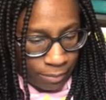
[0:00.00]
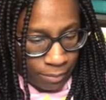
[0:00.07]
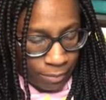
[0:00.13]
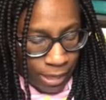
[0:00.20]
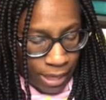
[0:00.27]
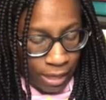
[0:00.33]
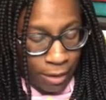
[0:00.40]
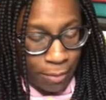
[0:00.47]

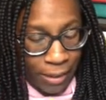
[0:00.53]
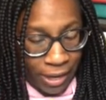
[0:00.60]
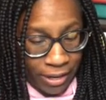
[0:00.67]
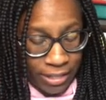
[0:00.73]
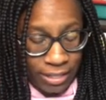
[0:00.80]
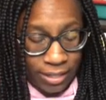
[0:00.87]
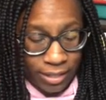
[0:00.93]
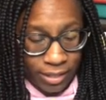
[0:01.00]
in
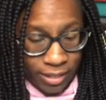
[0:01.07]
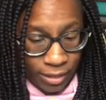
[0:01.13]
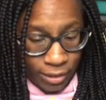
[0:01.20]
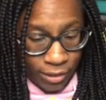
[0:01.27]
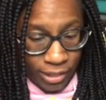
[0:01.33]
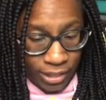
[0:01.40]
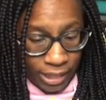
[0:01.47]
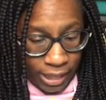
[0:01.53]
comparison to
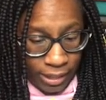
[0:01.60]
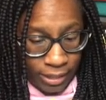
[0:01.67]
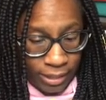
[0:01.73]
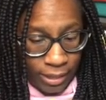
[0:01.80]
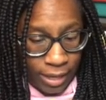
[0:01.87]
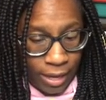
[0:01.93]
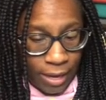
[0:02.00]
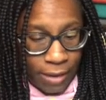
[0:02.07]
southern states,